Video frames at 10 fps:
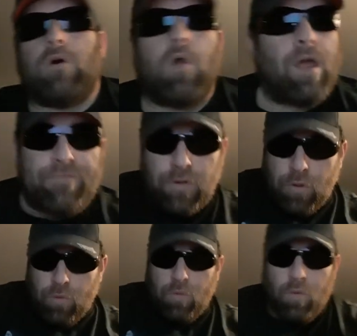All
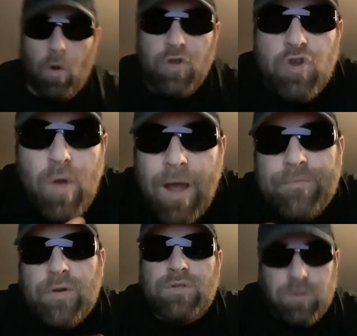you have
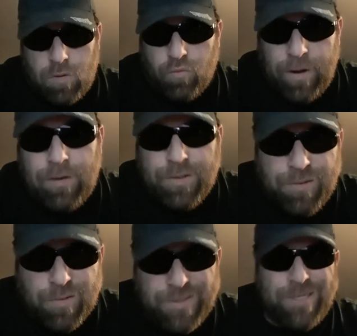to do is look around you and
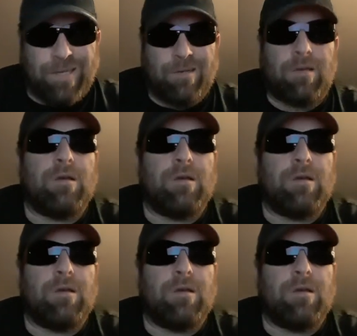you'll see it.